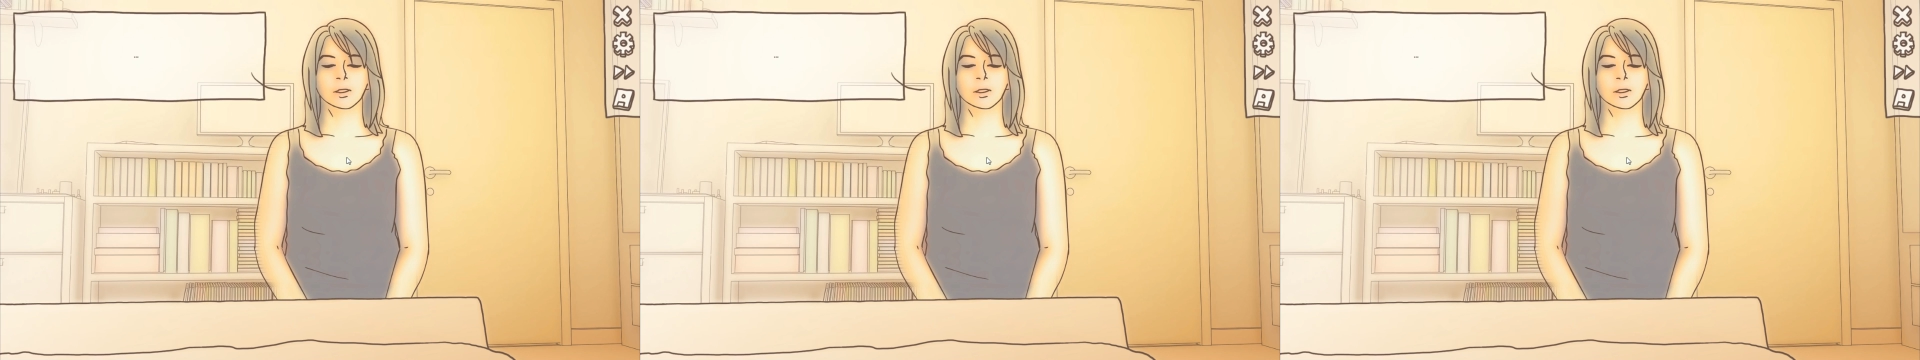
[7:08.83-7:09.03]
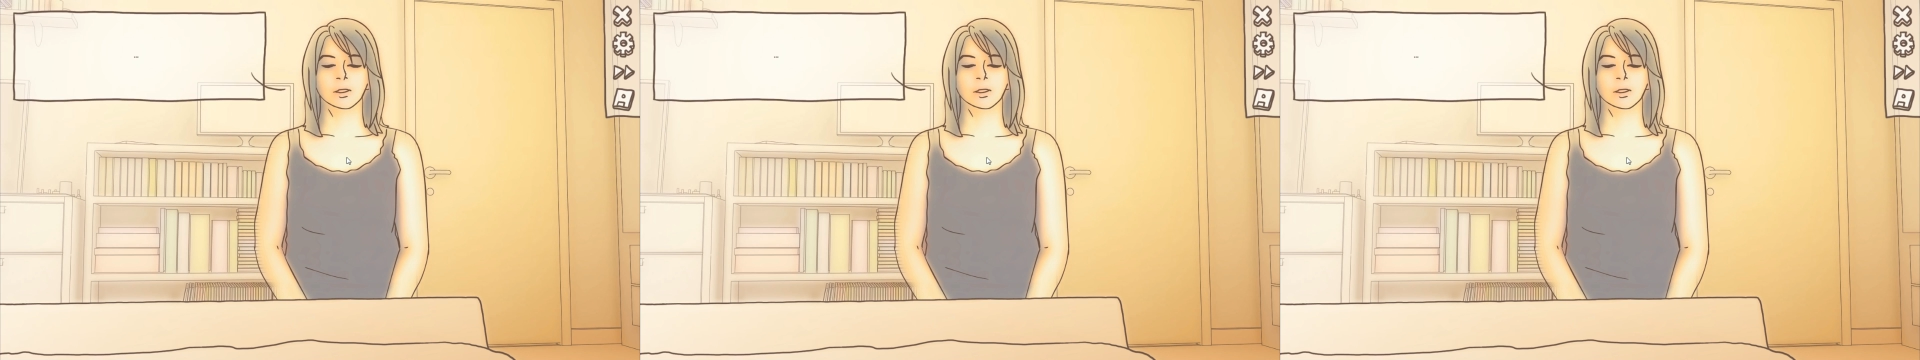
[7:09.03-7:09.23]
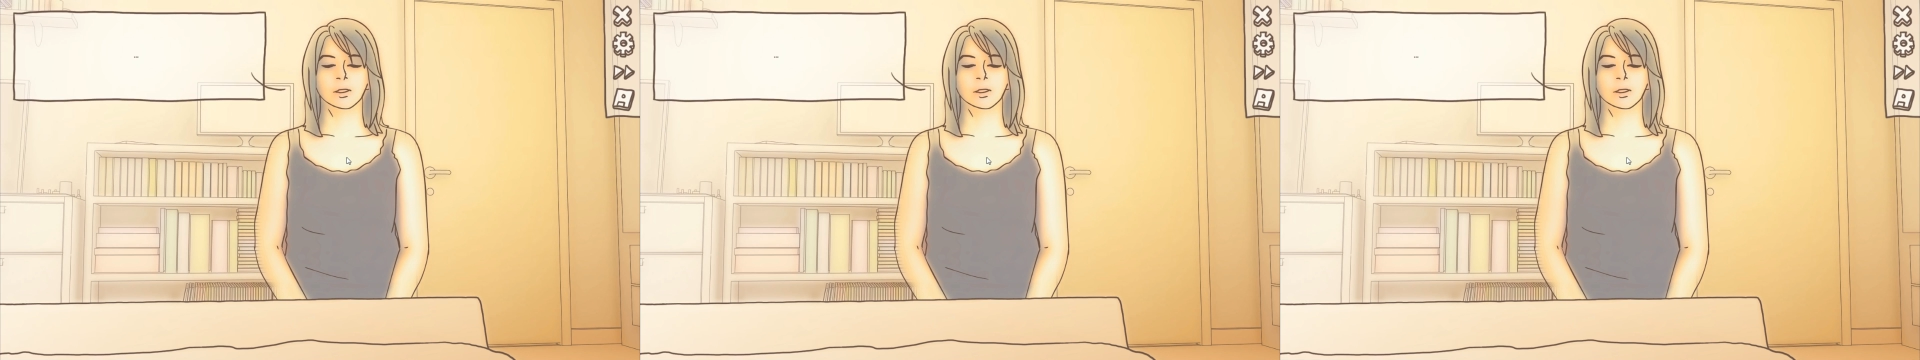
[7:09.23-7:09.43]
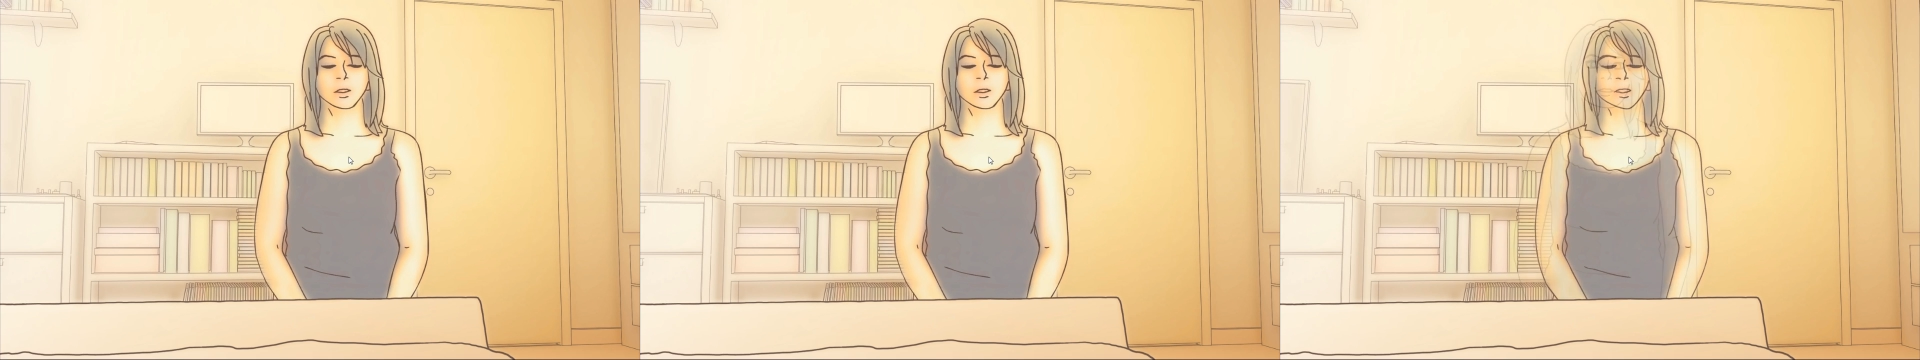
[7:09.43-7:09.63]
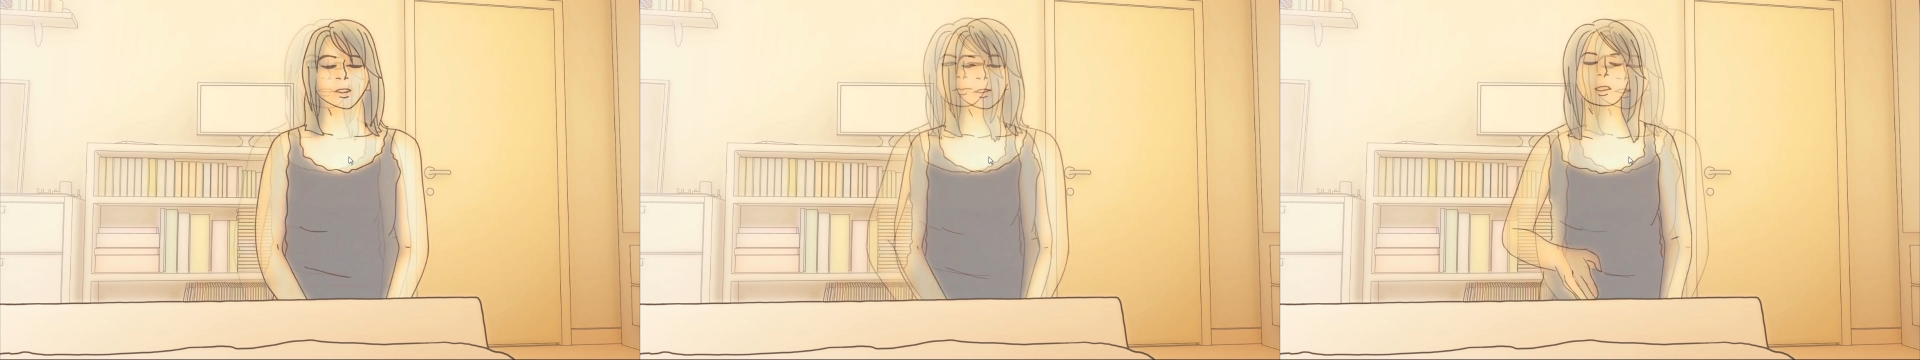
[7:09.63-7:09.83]
What uh,
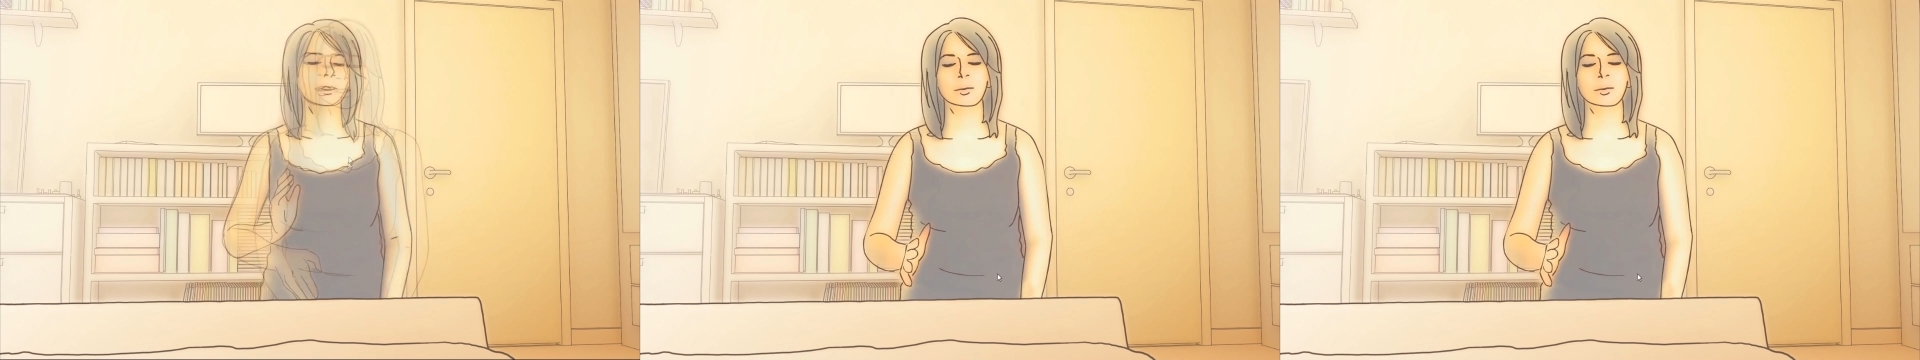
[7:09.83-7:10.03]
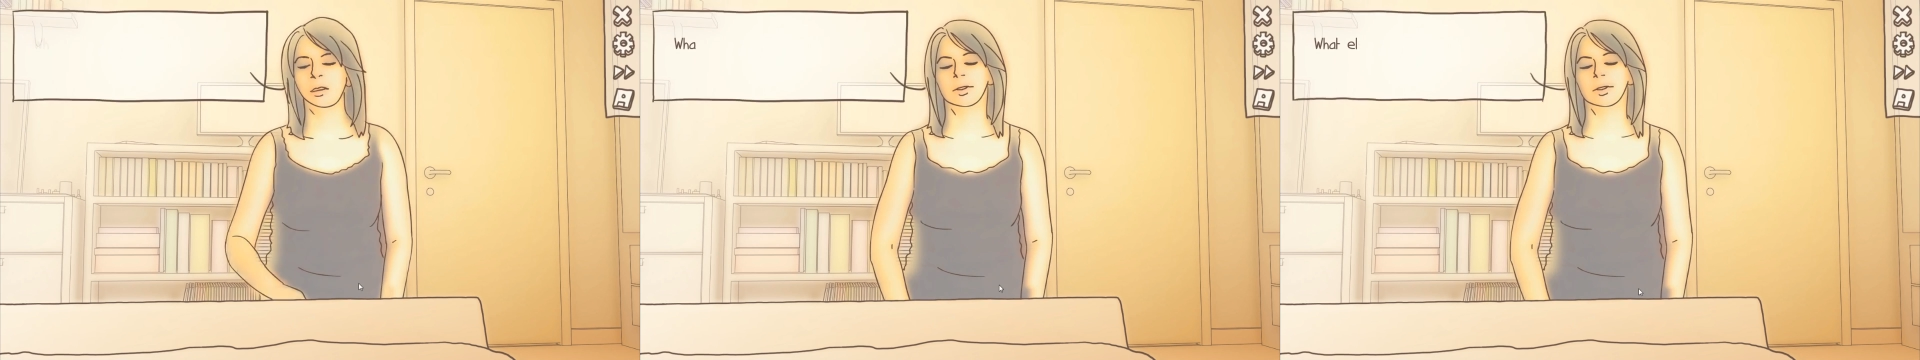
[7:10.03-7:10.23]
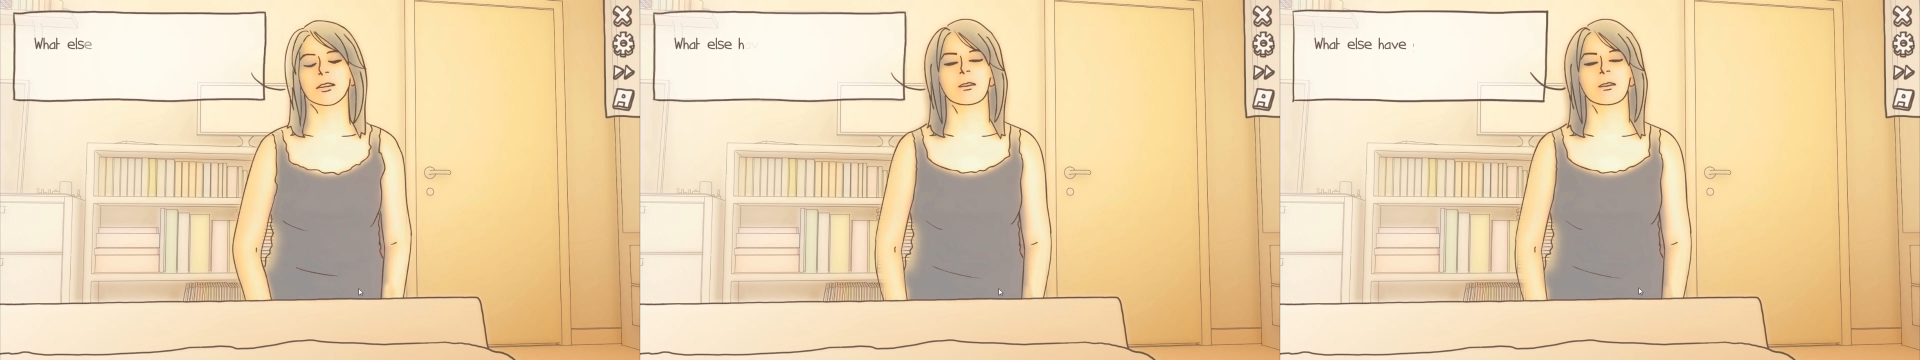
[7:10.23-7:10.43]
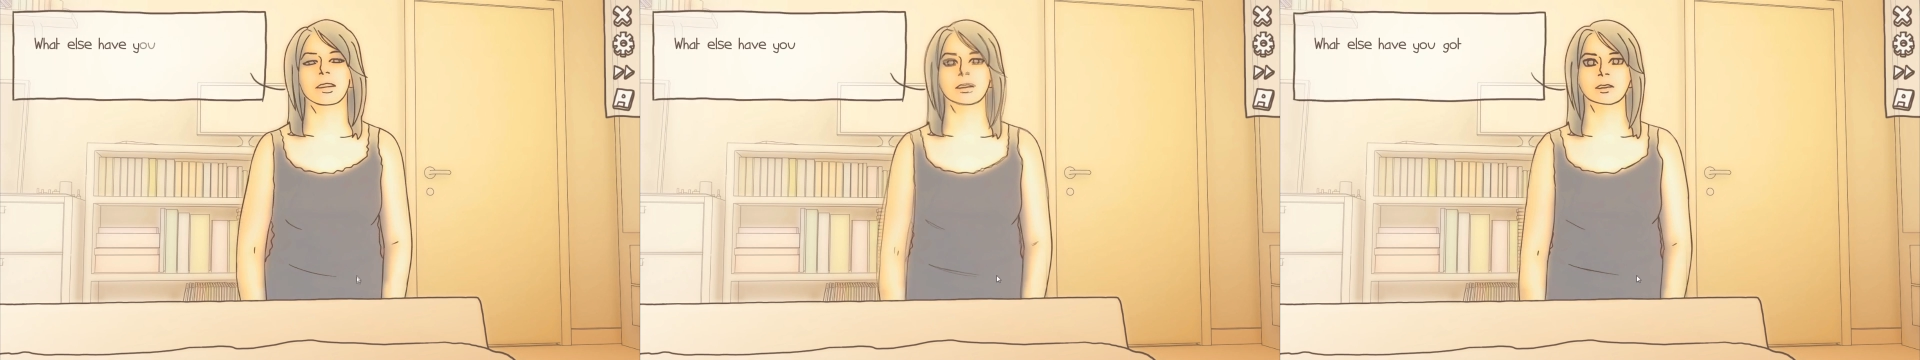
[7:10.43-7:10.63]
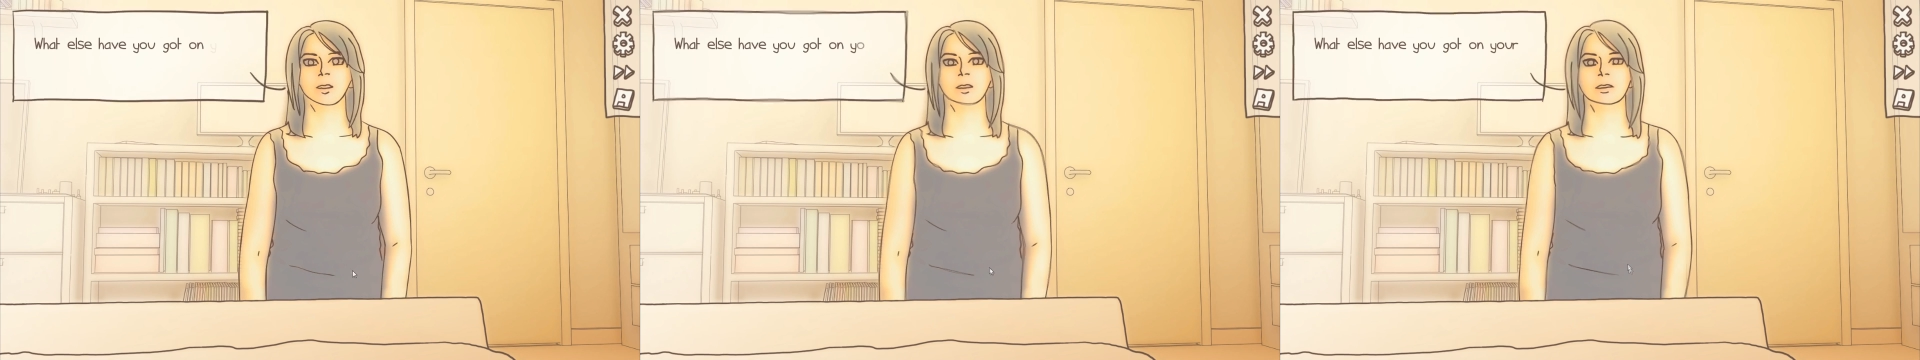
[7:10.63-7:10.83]
what she said now?
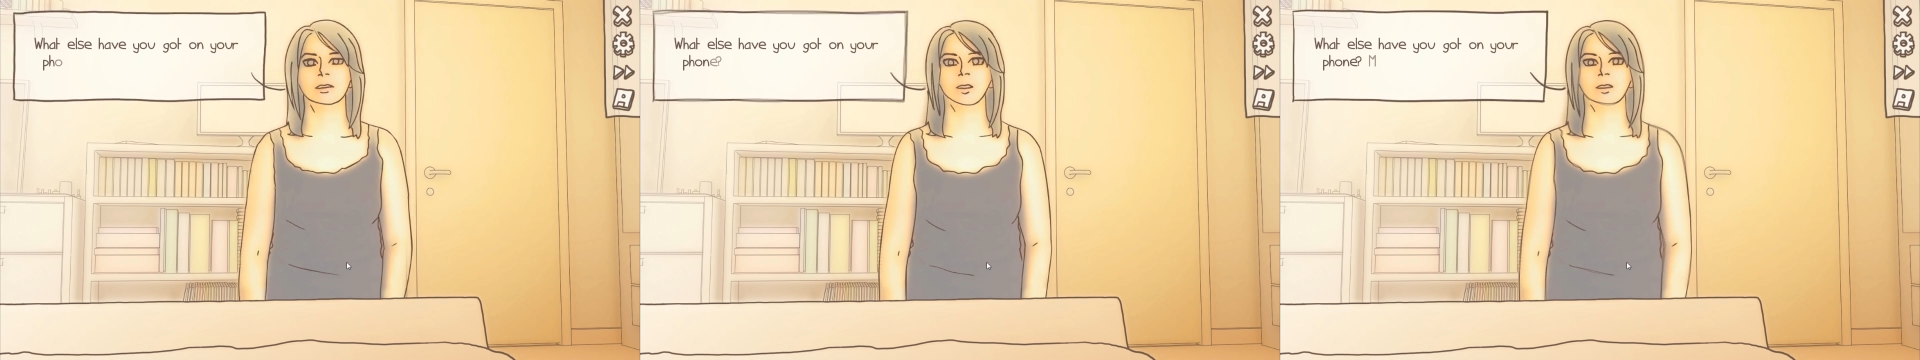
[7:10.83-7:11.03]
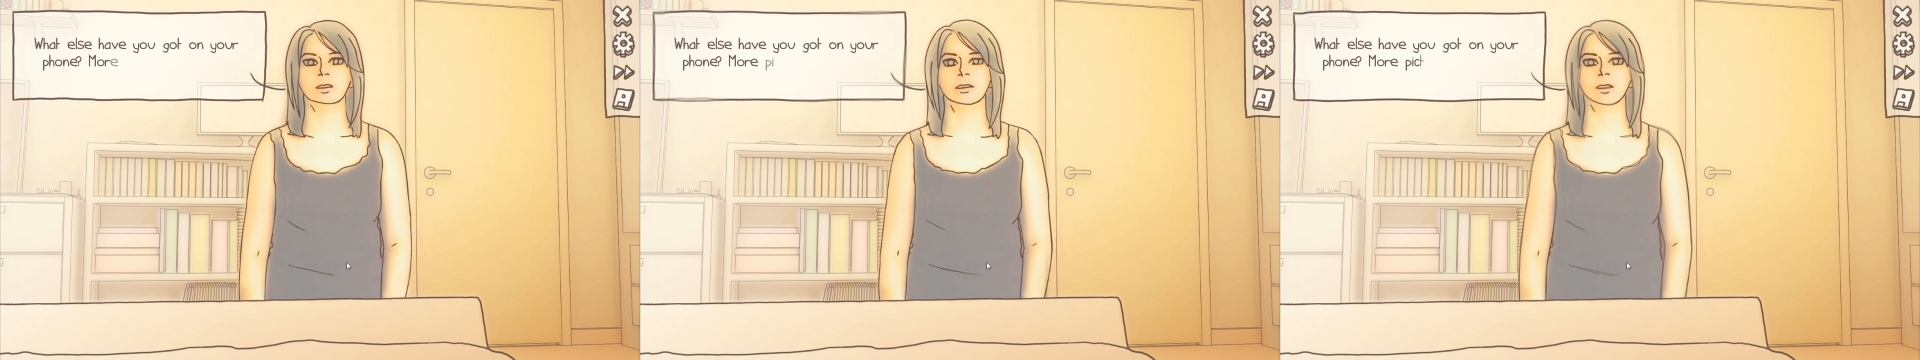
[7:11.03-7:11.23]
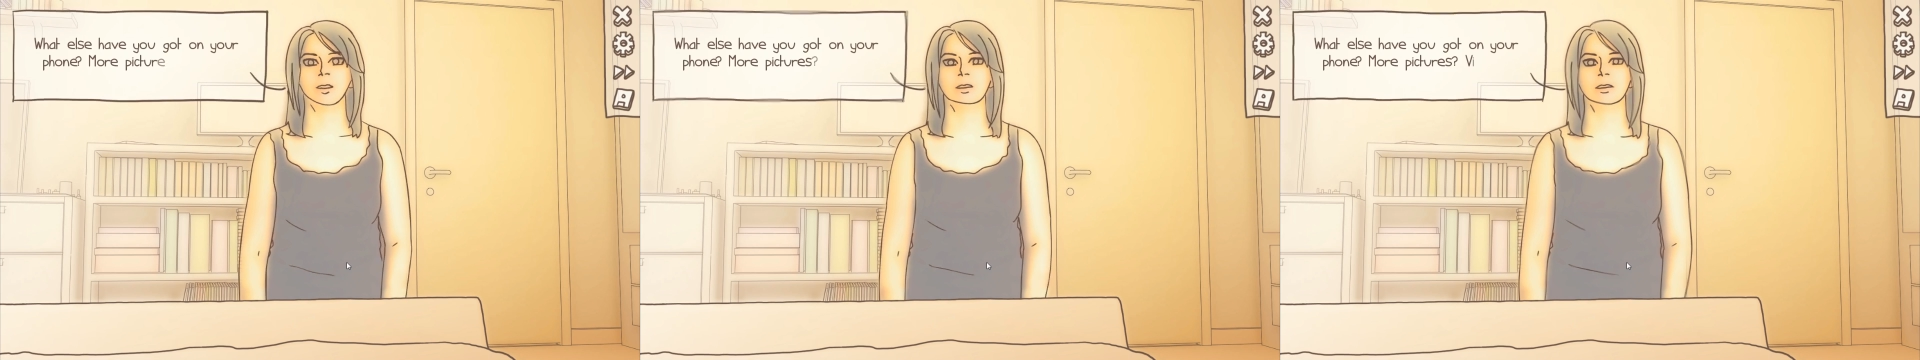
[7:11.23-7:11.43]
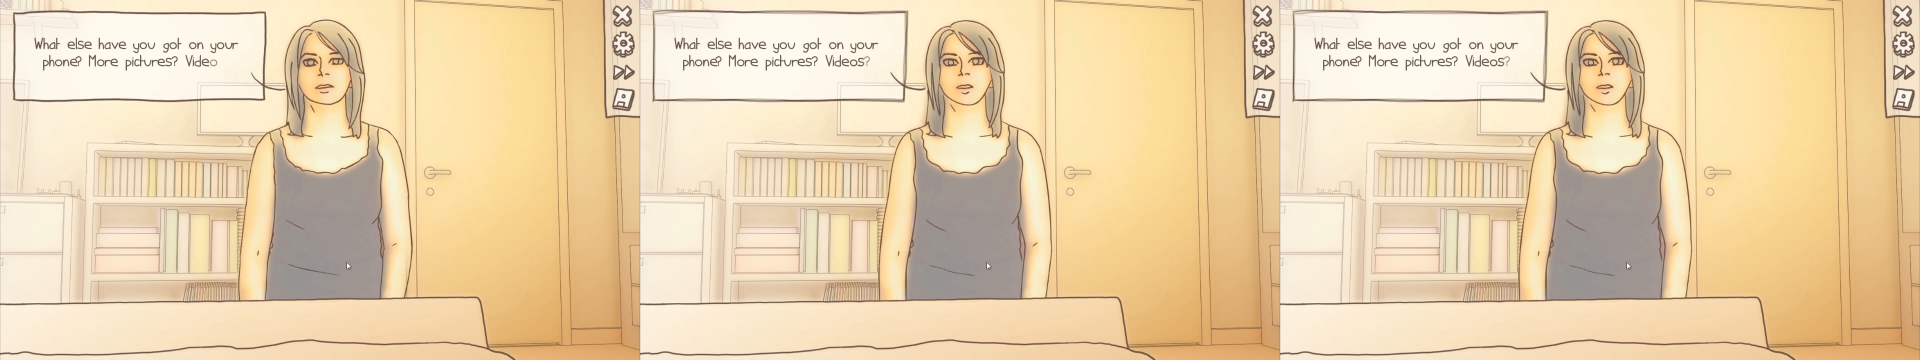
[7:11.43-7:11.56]
I don't think she's happy.